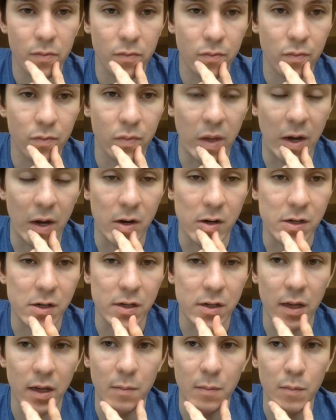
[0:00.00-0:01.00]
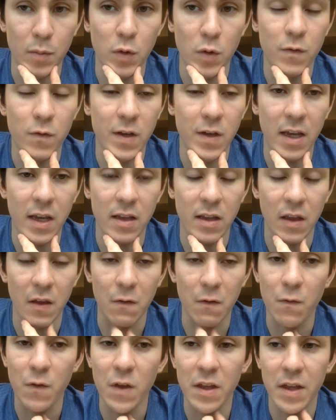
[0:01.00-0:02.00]
They are just moving it. They
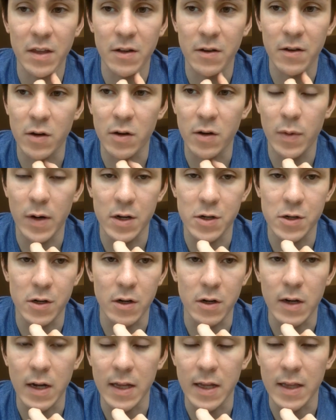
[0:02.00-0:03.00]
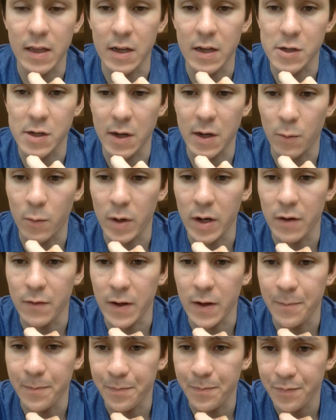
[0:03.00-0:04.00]
feel like they're under pressure, and then they just get rid of
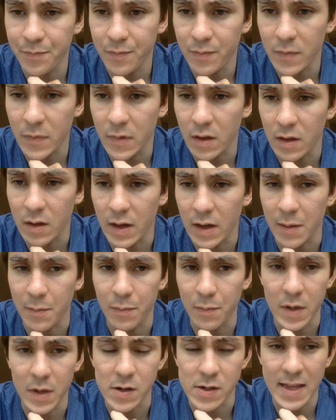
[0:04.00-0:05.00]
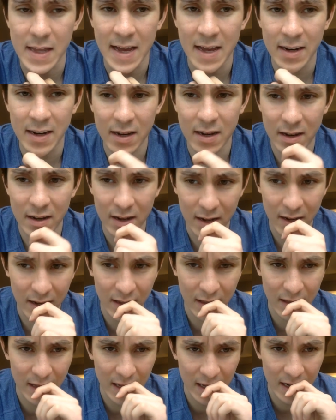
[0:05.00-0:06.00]
it. There's that,
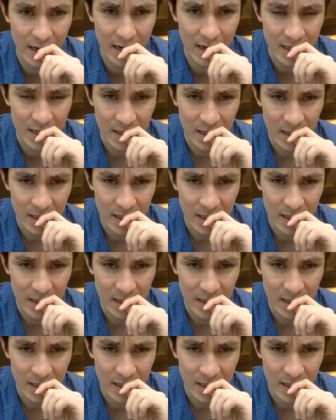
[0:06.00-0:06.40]
and then